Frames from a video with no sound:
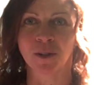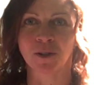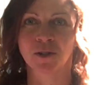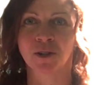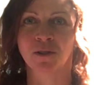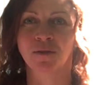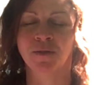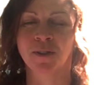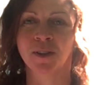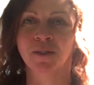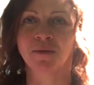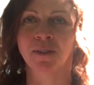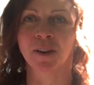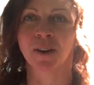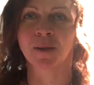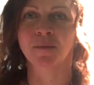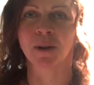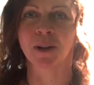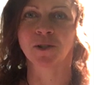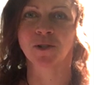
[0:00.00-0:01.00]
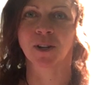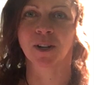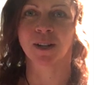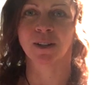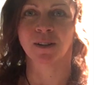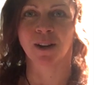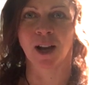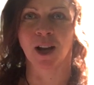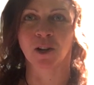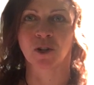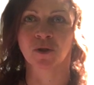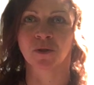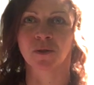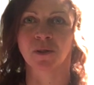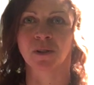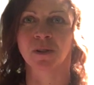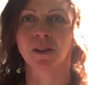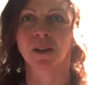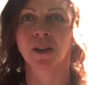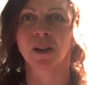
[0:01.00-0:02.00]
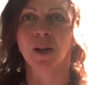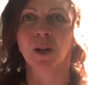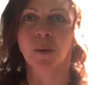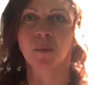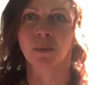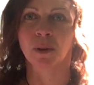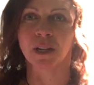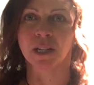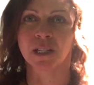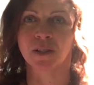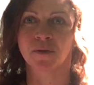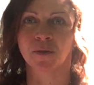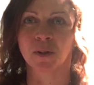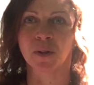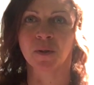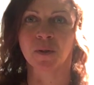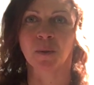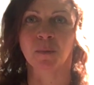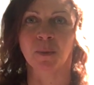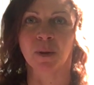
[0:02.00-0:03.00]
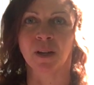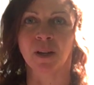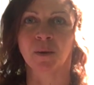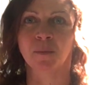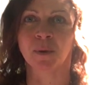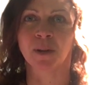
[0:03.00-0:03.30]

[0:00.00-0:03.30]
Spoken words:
This should feel very much like a natural place for you to be.